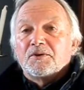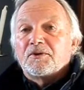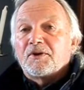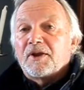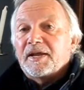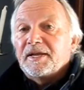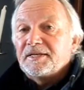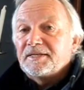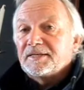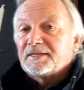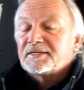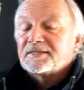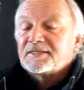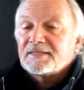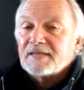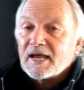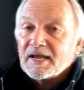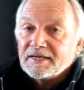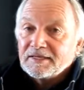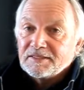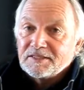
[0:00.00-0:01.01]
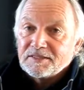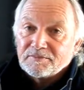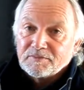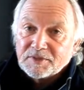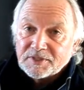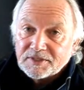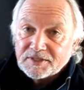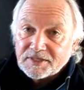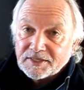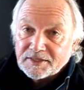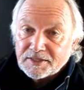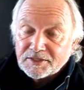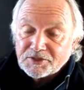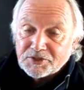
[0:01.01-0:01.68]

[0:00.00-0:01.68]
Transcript: Great excitement at